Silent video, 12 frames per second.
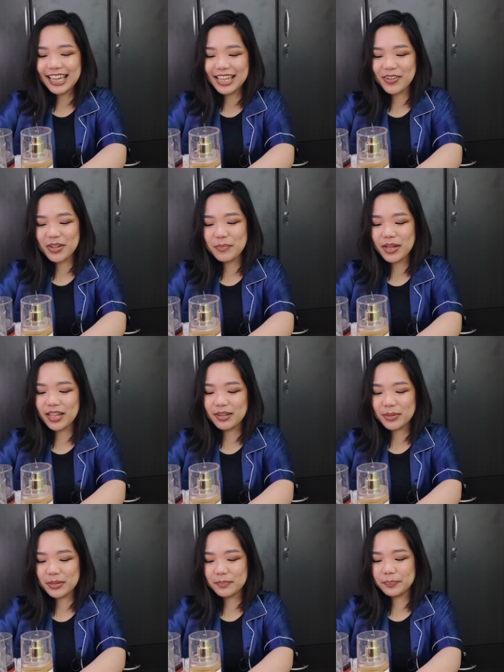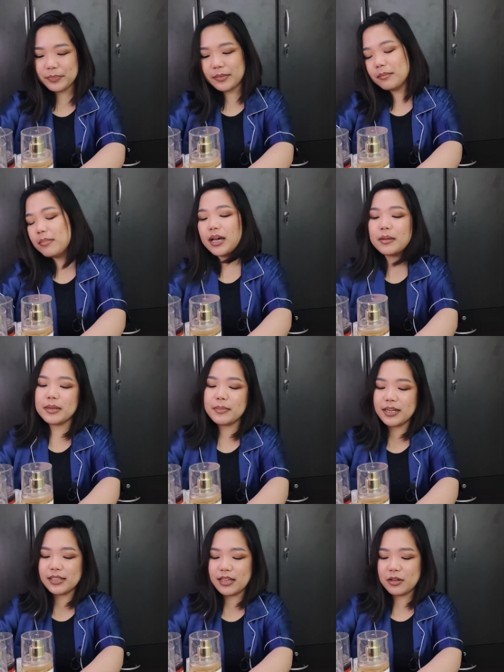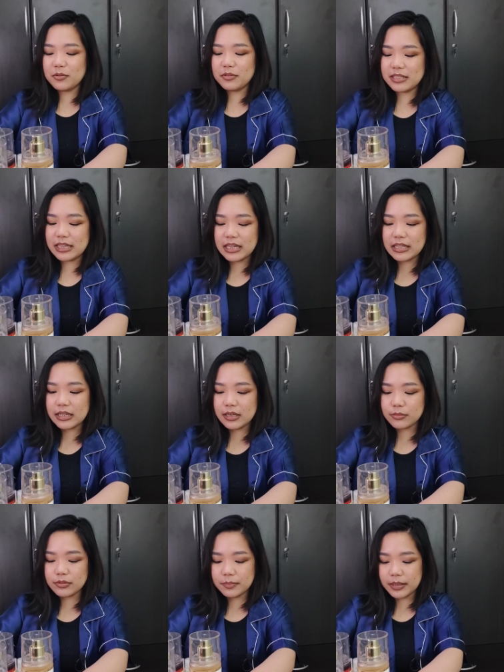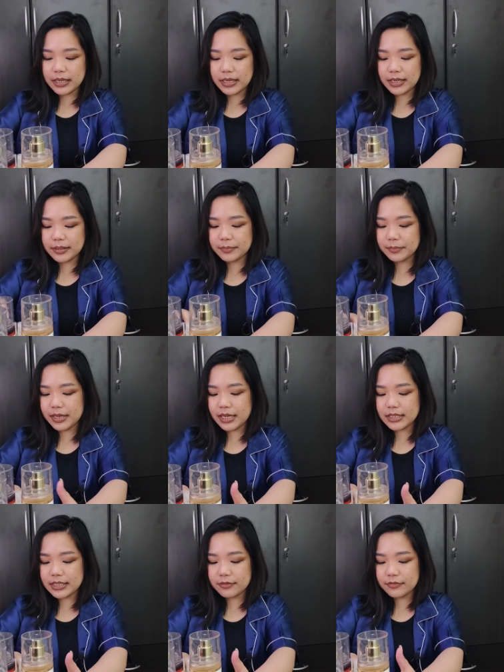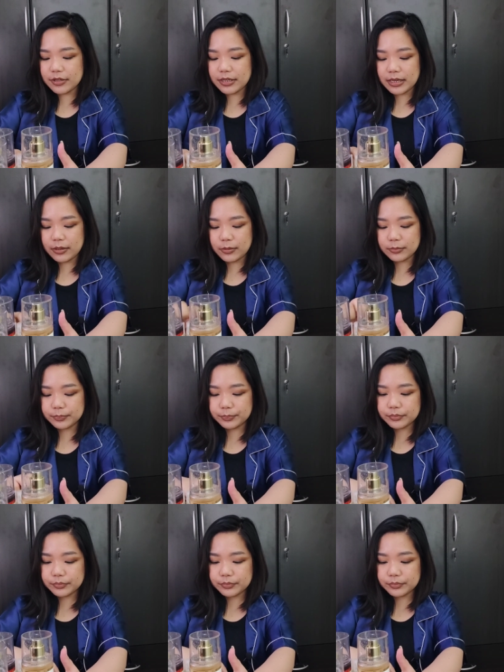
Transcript: Anyway, baka may makita akong sale, I would buy. But for now,